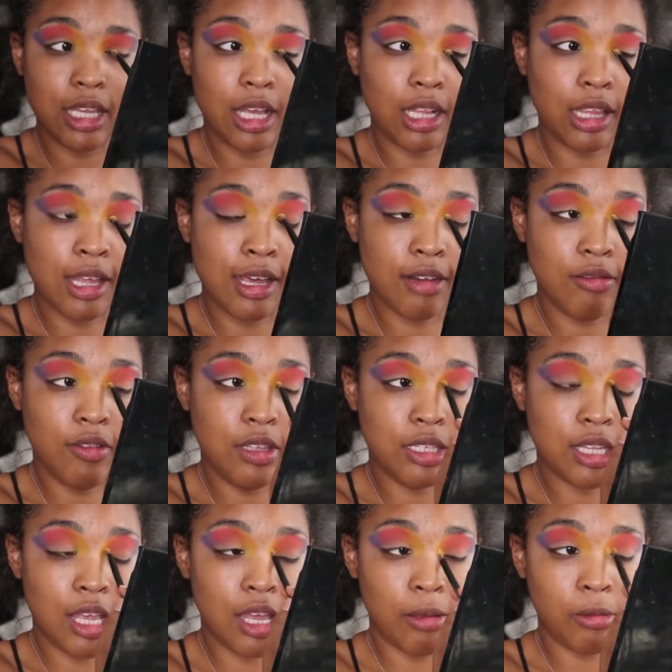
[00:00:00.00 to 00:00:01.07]
A lot of the
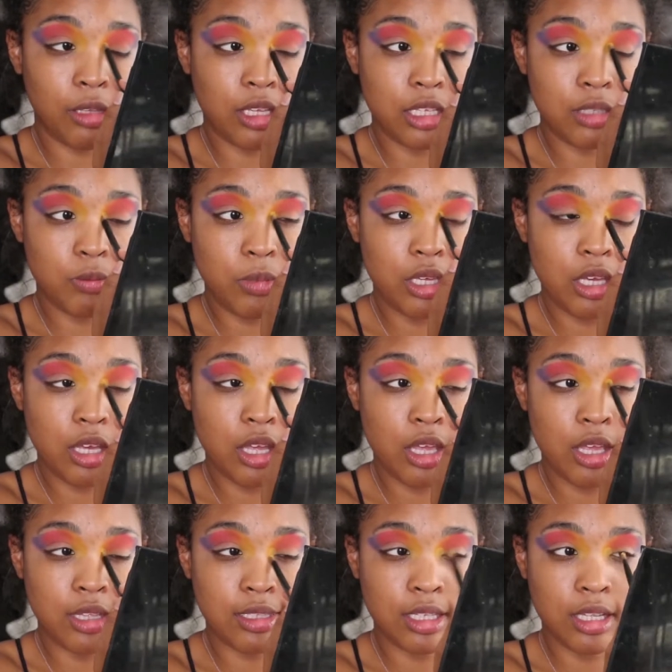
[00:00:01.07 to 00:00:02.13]
times it's
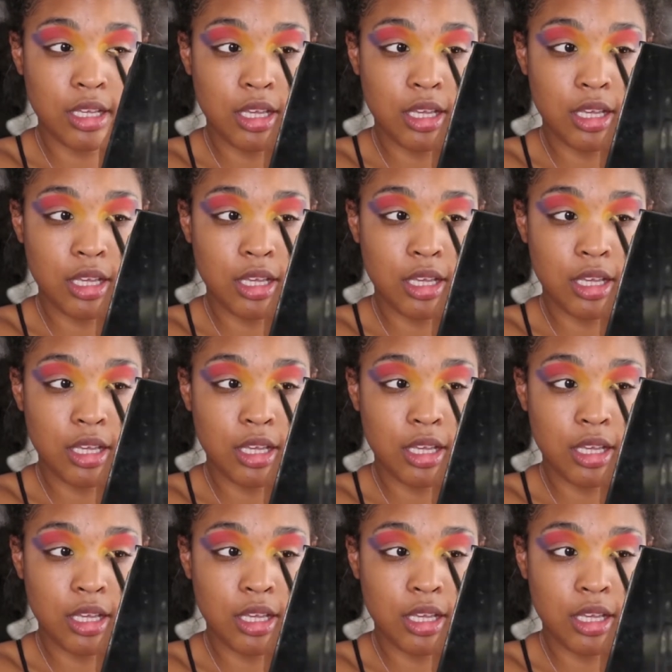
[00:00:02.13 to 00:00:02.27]
because